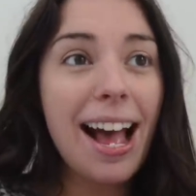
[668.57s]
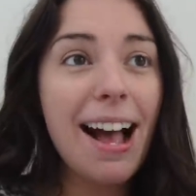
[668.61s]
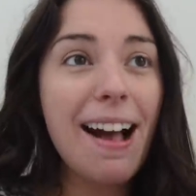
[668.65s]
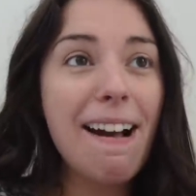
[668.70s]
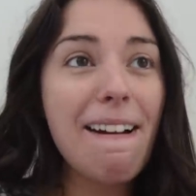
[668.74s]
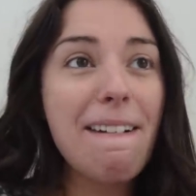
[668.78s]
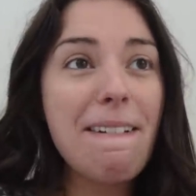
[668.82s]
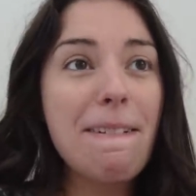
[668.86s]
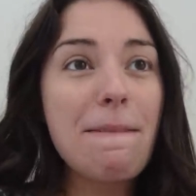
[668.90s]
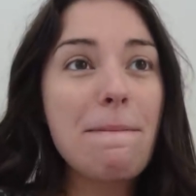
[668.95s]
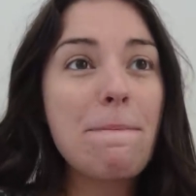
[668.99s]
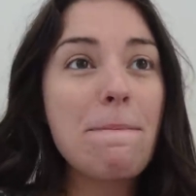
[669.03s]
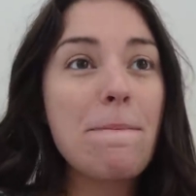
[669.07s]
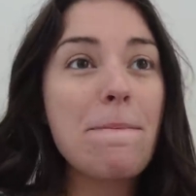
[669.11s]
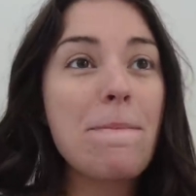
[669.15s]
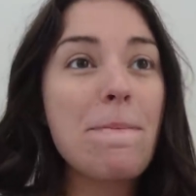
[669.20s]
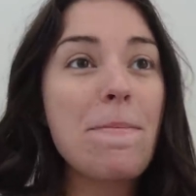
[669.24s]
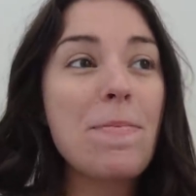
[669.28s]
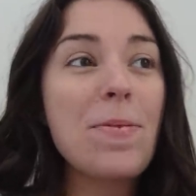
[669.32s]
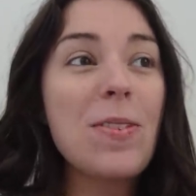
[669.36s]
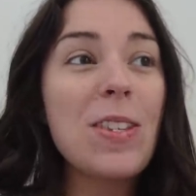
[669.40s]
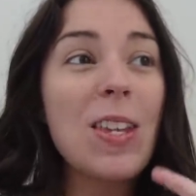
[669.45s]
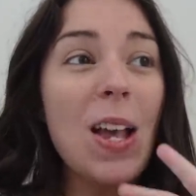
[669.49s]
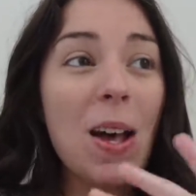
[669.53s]
Um,
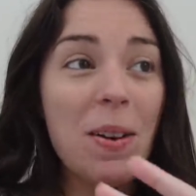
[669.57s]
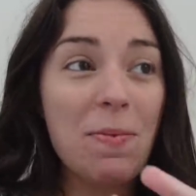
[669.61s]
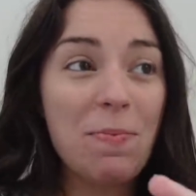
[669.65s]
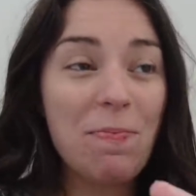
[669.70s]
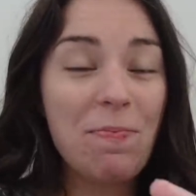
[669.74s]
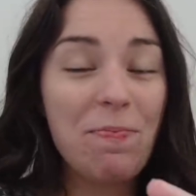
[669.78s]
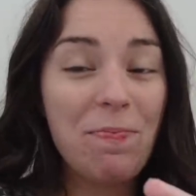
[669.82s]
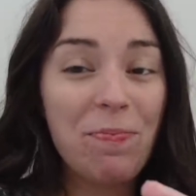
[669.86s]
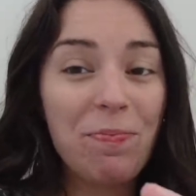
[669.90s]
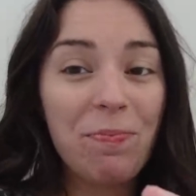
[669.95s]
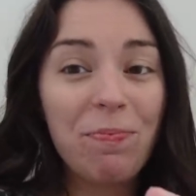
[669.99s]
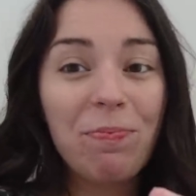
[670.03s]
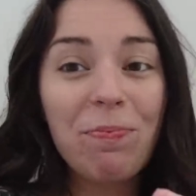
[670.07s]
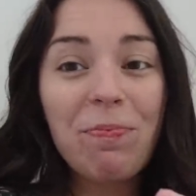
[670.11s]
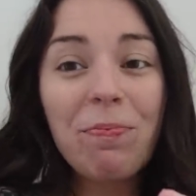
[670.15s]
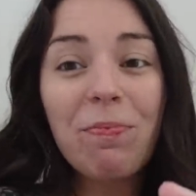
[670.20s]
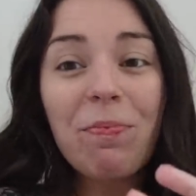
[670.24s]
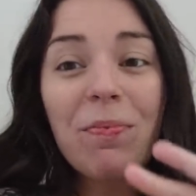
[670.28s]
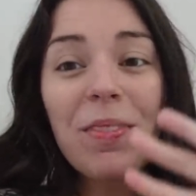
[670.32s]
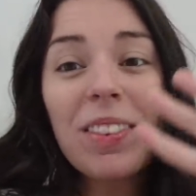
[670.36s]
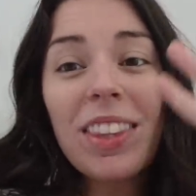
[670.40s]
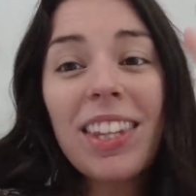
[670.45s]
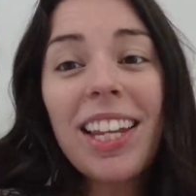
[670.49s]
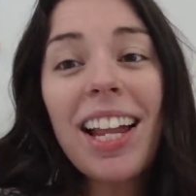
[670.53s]
so
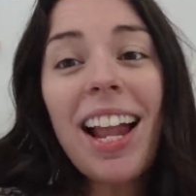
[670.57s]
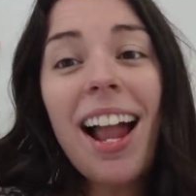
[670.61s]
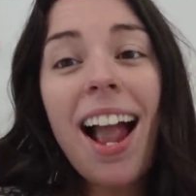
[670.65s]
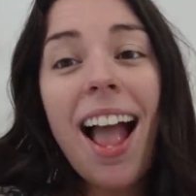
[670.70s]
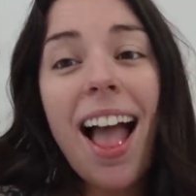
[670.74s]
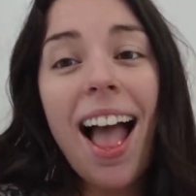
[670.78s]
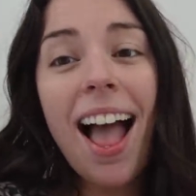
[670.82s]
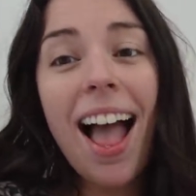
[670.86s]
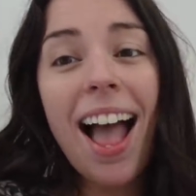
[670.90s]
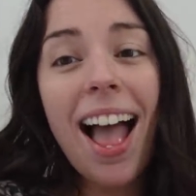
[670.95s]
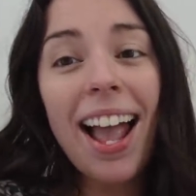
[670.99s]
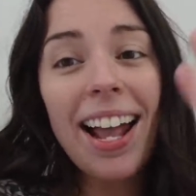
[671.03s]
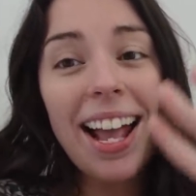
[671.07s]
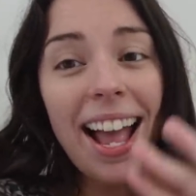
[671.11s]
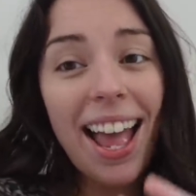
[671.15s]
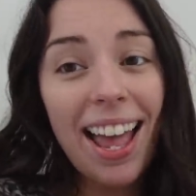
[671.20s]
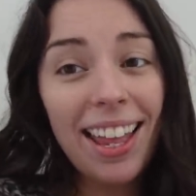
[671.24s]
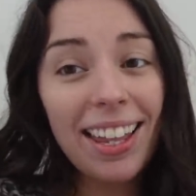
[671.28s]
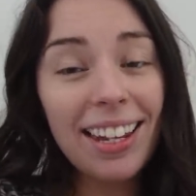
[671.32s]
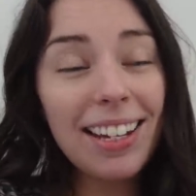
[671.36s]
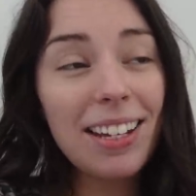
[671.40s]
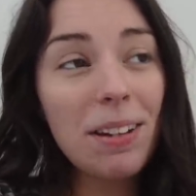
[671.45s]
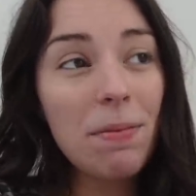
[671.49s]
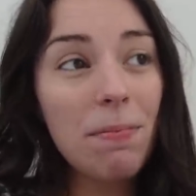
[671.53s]
I
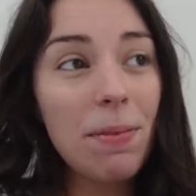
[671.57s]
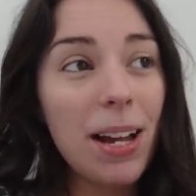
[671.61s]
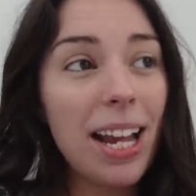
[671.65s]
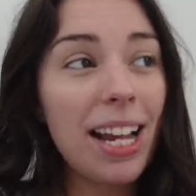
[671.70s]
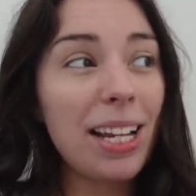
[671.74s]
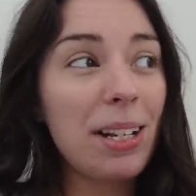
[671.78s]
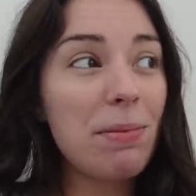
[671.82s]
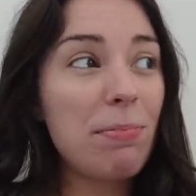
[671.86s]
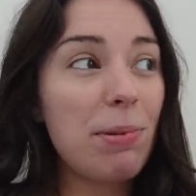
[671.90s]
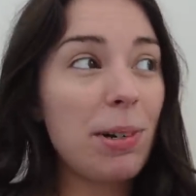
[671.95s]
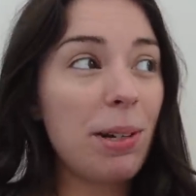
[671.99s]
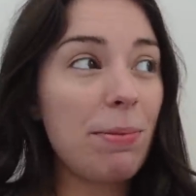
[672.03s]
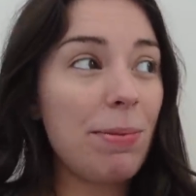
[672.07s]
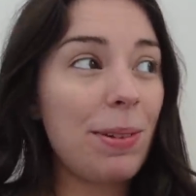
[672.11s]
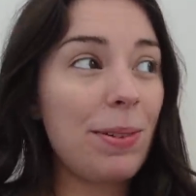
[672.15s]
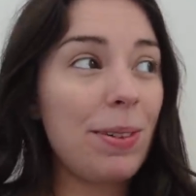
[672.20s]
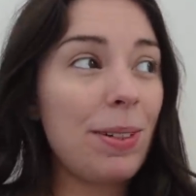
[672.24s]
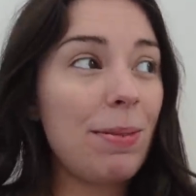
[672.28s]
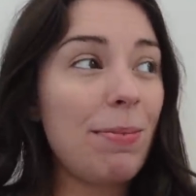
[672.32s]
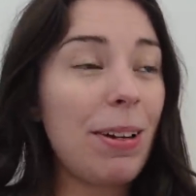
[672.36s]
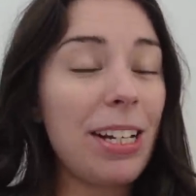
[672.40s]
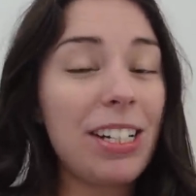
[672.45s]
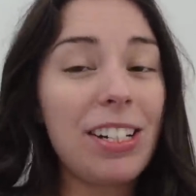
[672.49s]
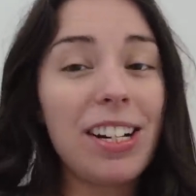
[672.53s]
had my appointment
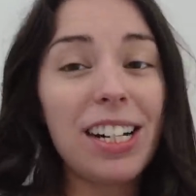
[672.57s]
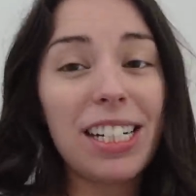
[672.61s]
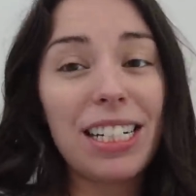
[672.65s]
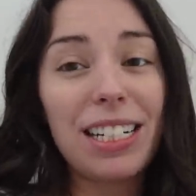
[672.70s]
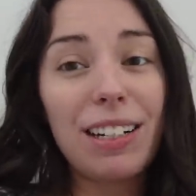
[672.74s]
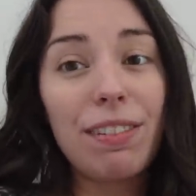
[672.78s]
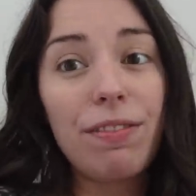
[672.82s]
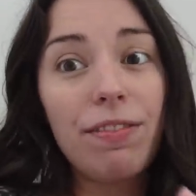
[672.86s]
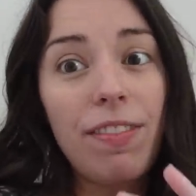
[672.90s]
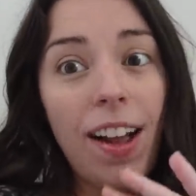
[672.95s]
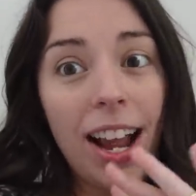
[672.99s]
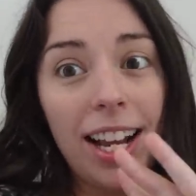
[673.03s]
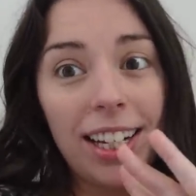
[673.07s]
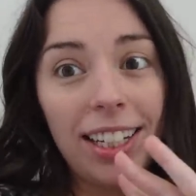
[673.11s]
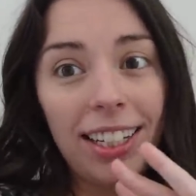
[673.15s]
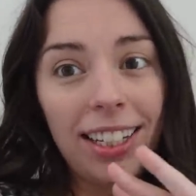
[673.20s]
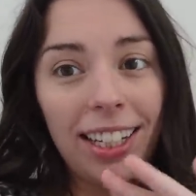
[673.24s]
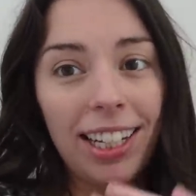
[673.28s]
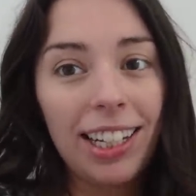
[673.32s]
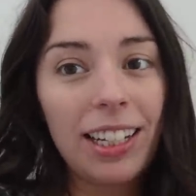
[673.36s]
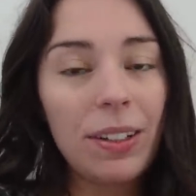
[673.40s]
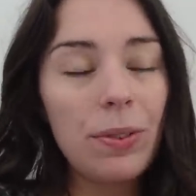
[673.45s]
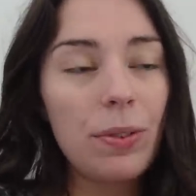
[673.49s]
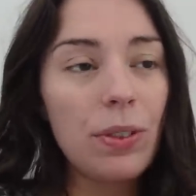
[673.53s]
with my doctor
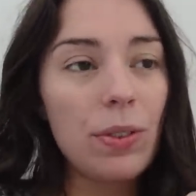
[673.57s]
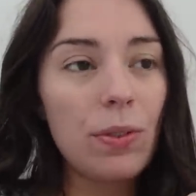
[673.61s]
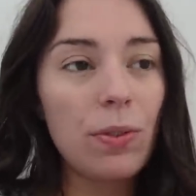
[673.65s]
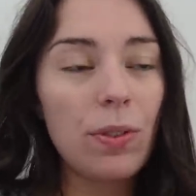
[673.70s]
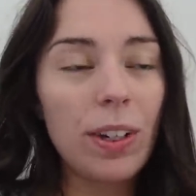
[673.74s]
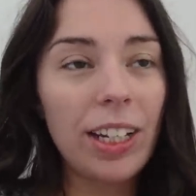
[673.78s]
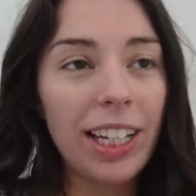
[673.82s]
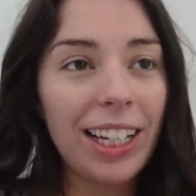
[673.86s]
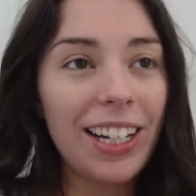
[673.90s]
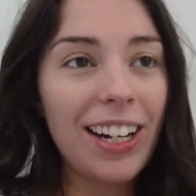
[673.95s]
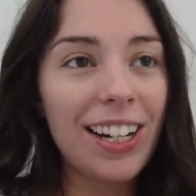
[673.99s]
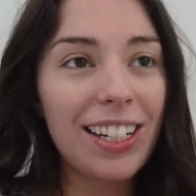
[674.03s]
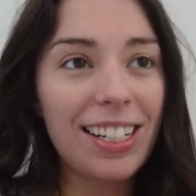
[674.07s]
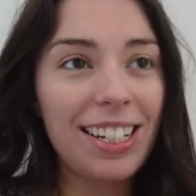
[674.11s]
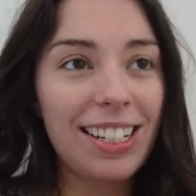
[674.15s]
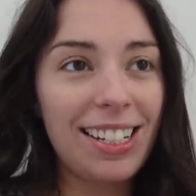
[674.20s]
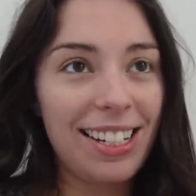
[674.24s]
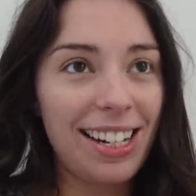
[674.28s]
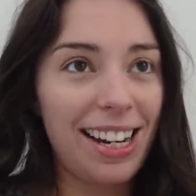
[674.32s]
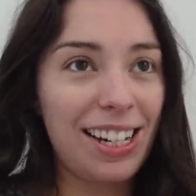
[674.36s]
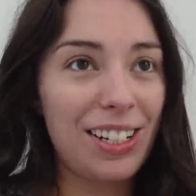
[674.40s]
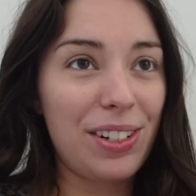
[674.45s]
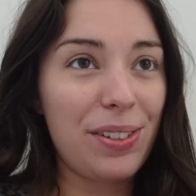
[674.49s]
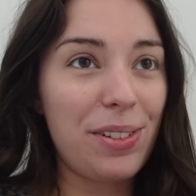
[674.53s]
finally. It was really hard to
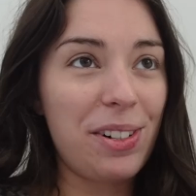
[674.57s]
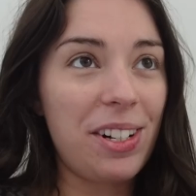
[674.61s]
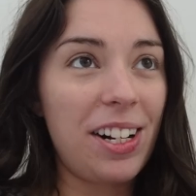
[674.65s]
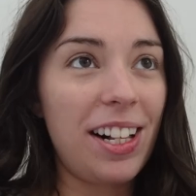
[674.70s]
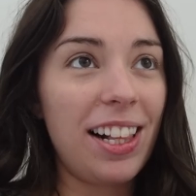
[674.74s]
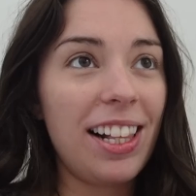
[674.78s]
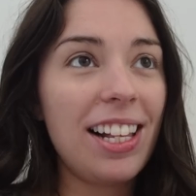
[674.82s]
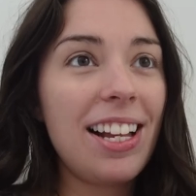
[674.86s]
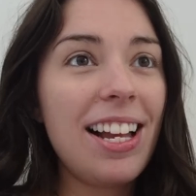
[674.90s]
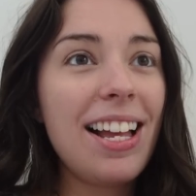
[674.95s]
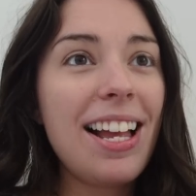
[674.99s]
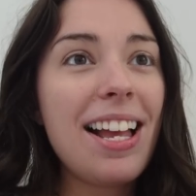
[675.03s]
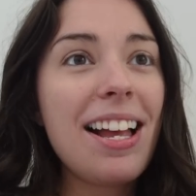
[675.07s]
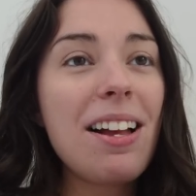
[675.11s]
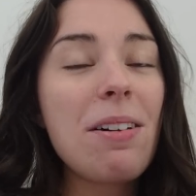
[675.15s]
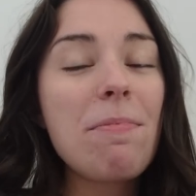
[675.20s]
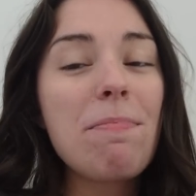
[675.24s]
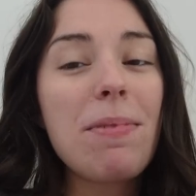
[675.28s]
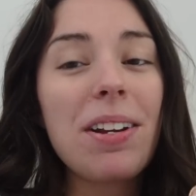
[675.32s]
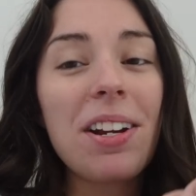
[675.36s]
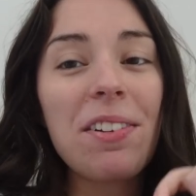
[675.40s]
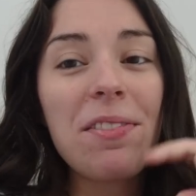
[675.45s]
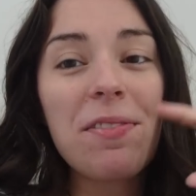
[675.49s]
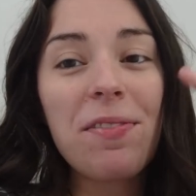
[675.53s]
schedule,
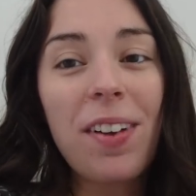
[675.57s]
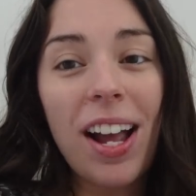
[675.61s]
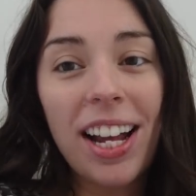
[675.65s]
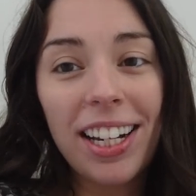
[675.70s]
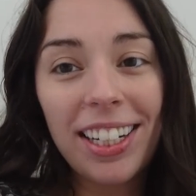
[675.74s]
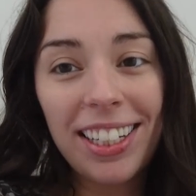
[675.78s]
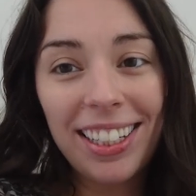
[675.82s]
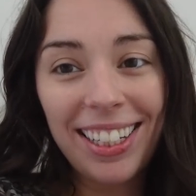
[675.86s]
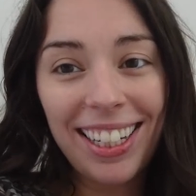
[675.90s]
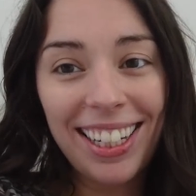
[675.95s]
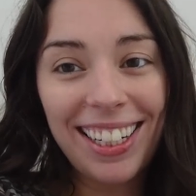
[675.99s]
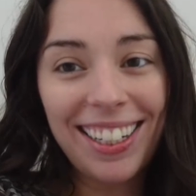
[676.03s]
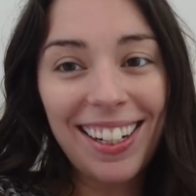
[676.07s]
but I finally